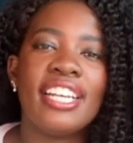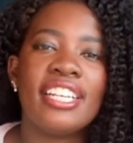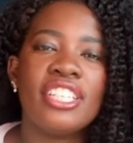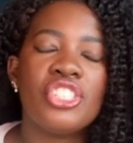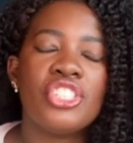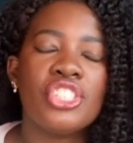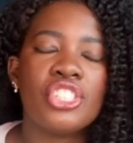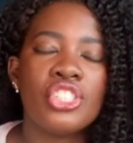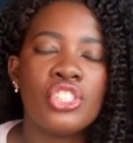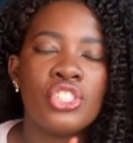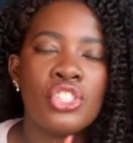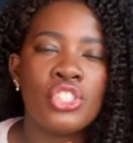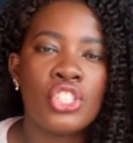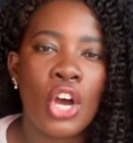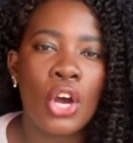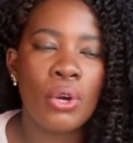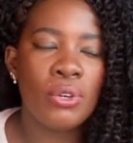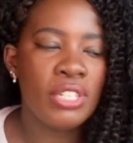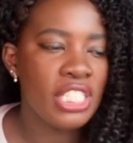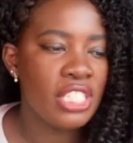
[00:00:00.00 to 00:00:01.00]
It is just
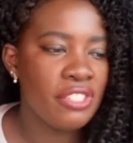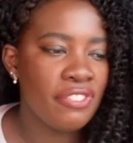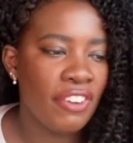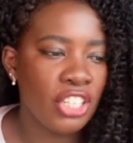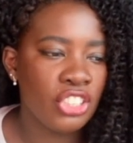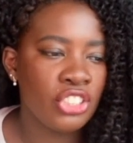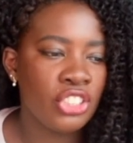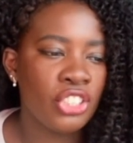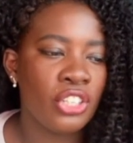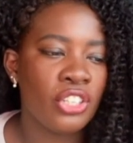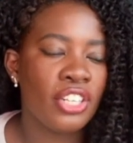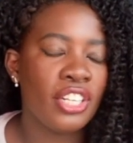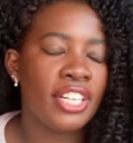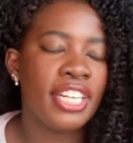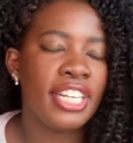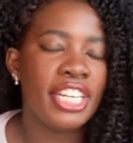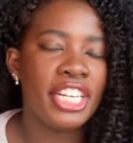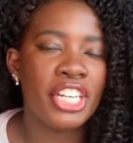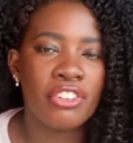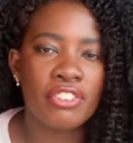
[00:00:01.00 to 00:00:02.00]
so dysfunctional
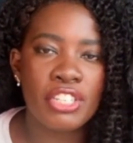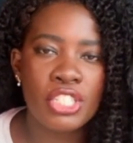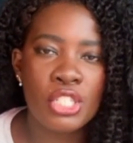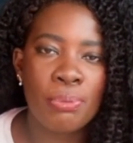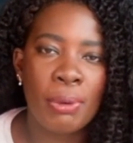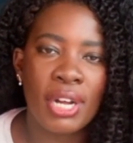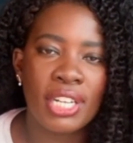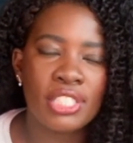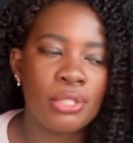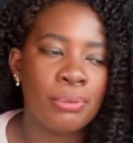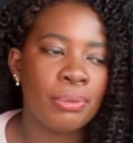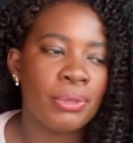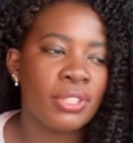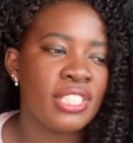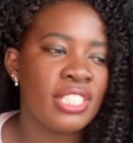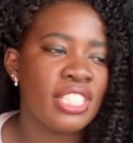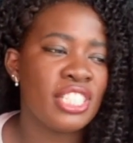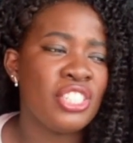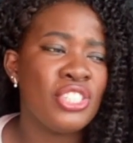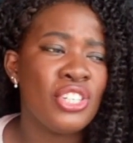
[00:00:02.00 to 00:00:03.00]
and
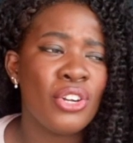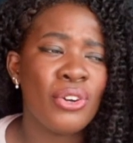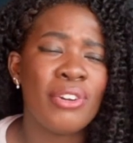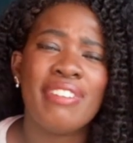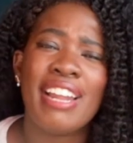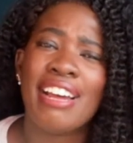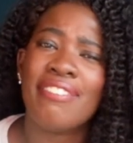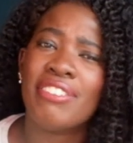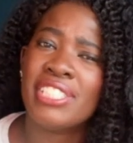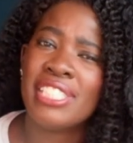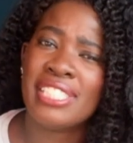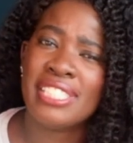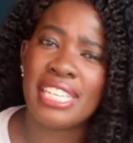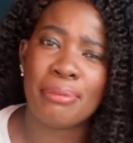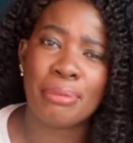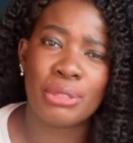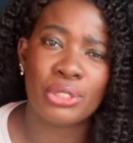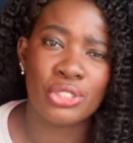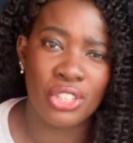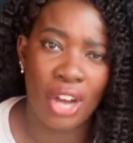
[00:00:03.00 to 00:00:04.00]
irresponsible. Sis, you don't even have a
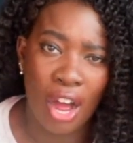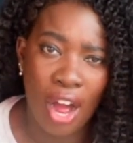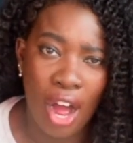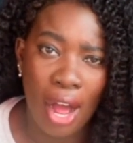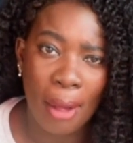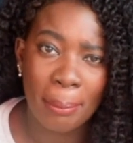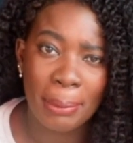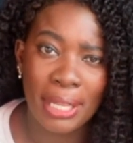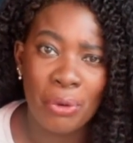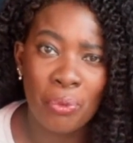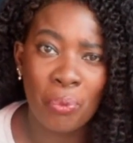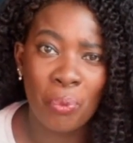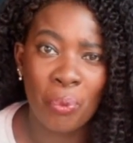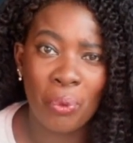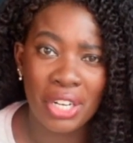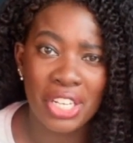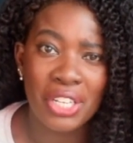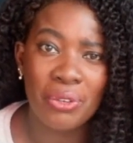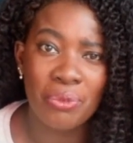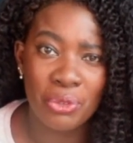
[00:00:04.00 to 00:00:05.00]
stable job. Like,
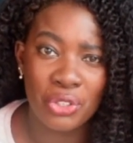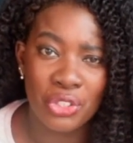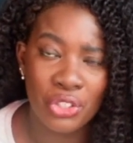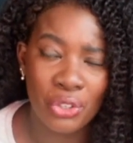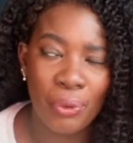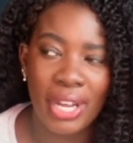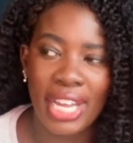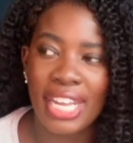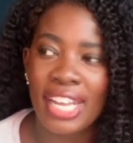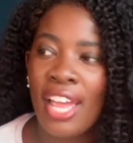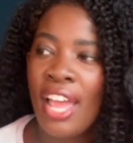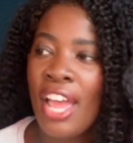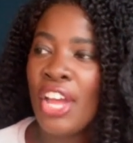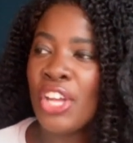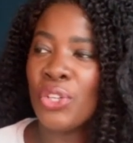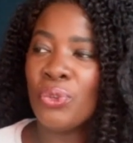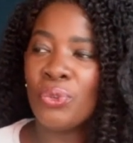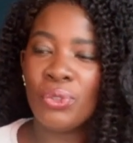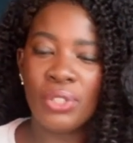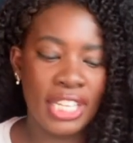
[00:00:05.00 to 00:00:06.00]
what are you doing?
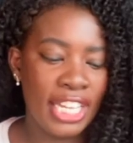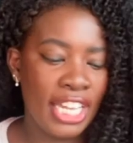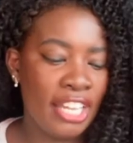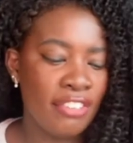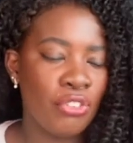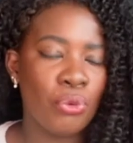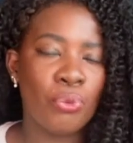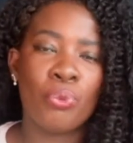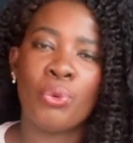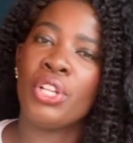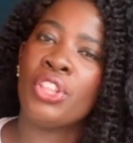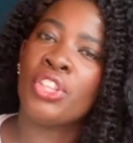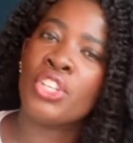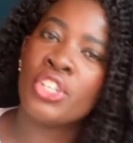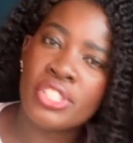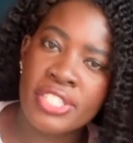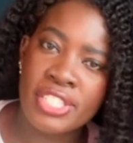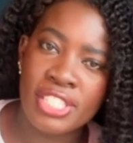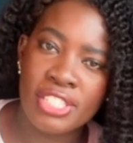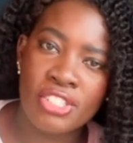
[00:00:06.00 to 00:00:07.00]
You live with
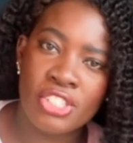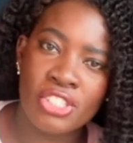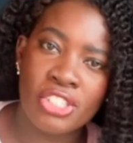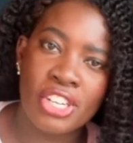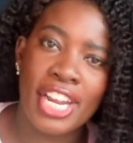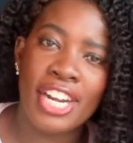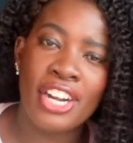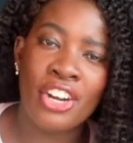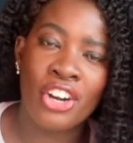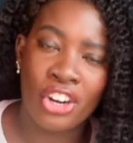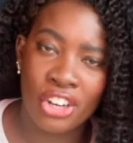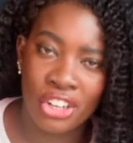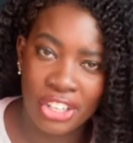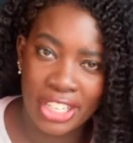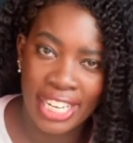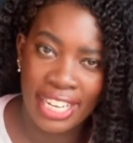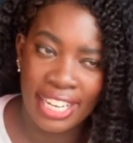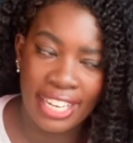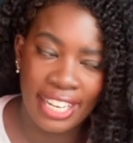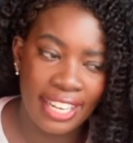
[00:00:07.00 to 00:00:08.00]
your sister and her
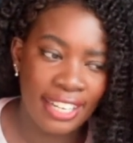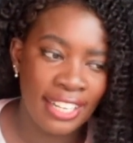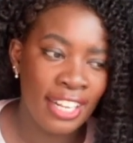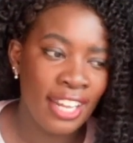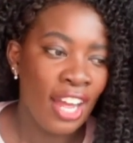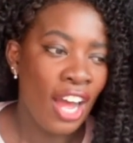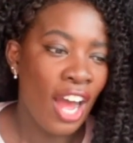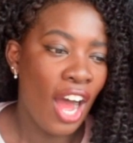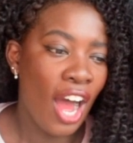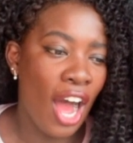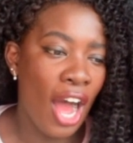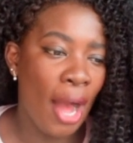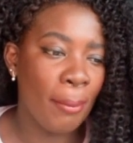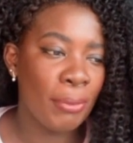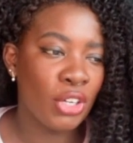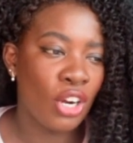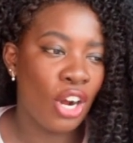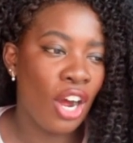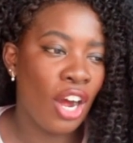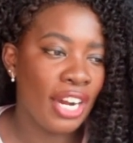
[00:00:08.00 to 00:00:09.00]
kid.
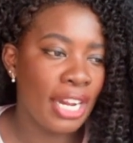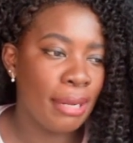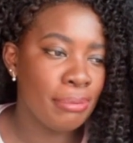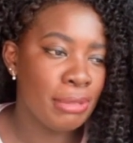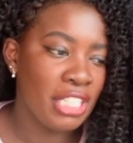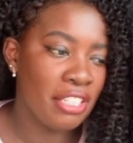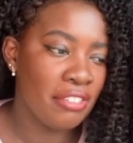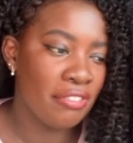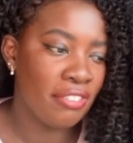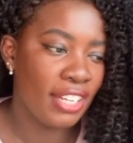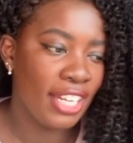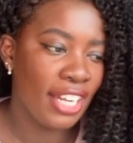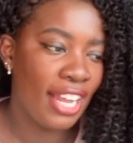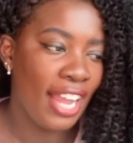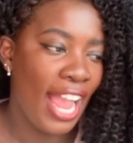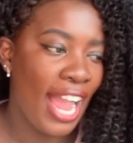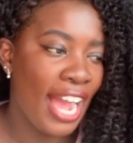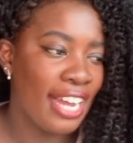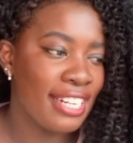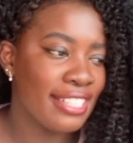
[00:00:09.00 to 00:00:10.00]
Um, you're on
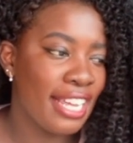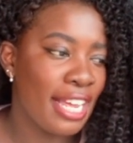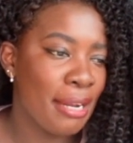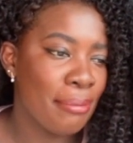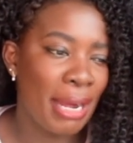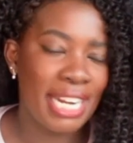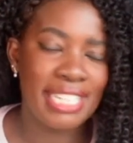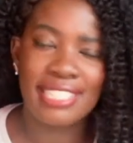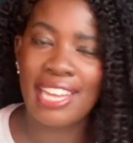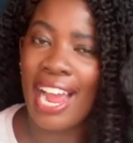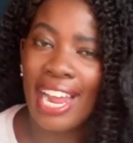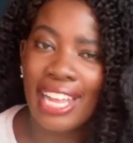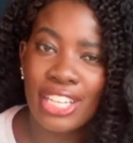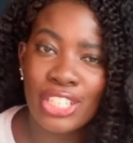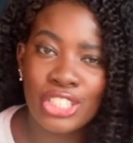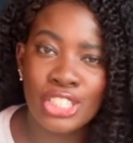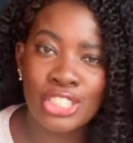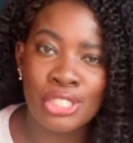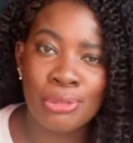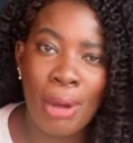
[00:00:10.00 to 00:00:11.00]
MTV, and in my
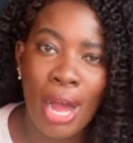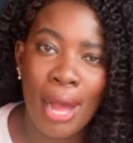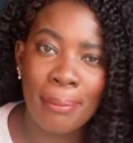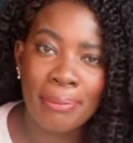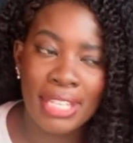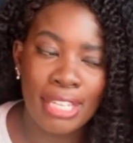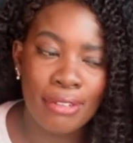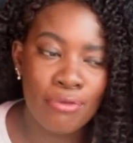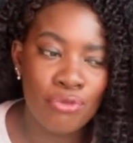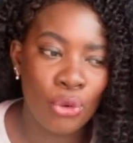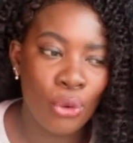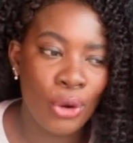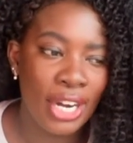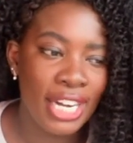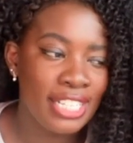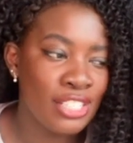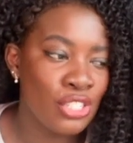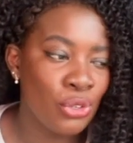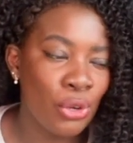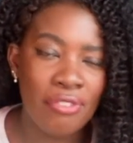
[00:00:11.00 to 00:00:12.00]
Tyler's mom, Kim
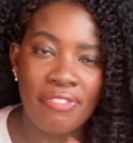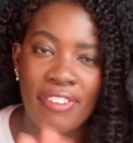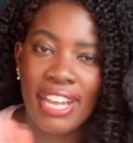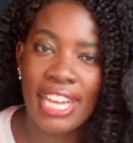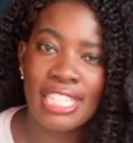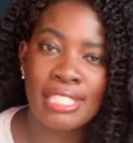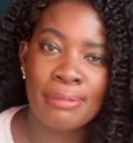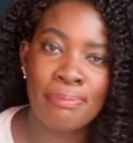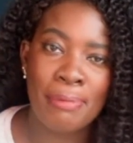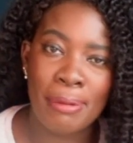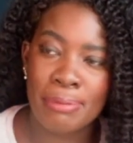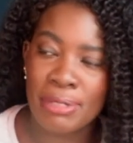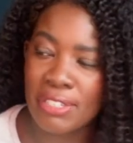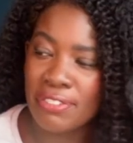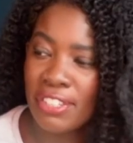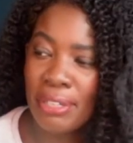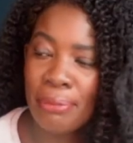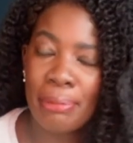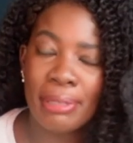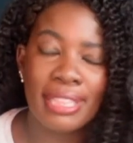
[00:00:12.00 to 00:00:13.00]
voice, no offense,
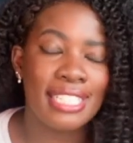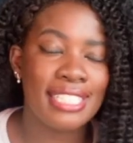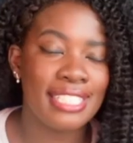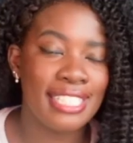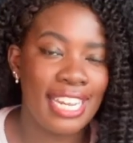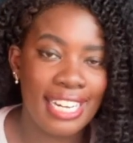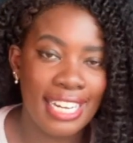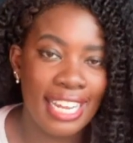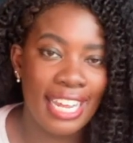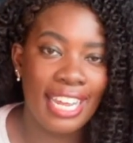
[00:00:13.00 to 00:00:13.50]
MTV, but this ain't